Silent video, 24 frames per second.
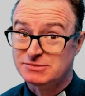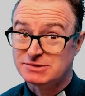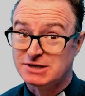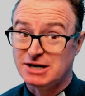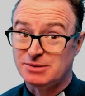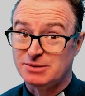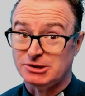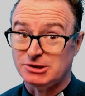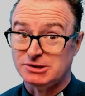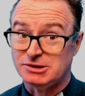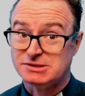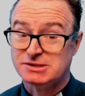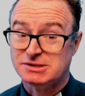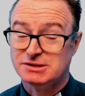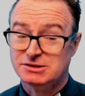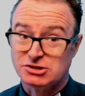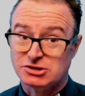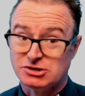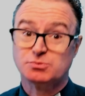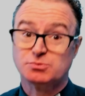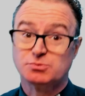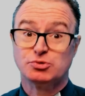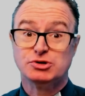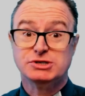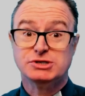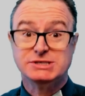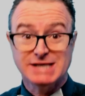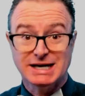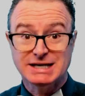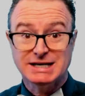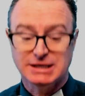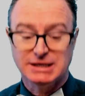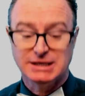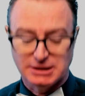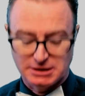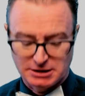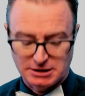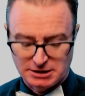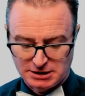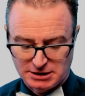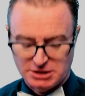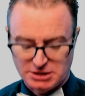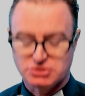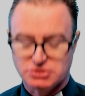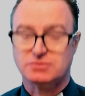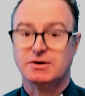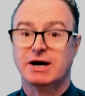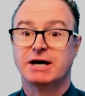tables, just presenting it in a
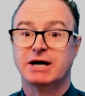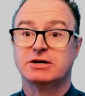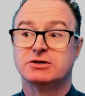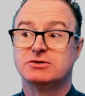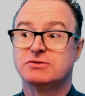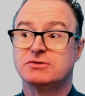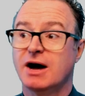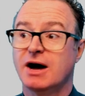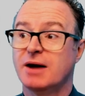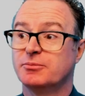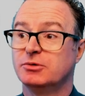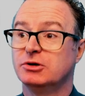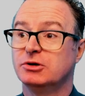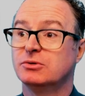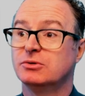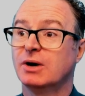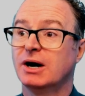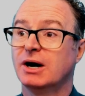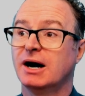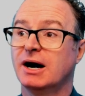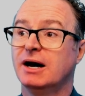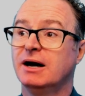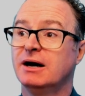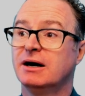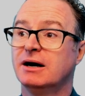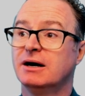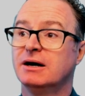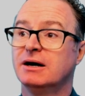nice drag and drop UI.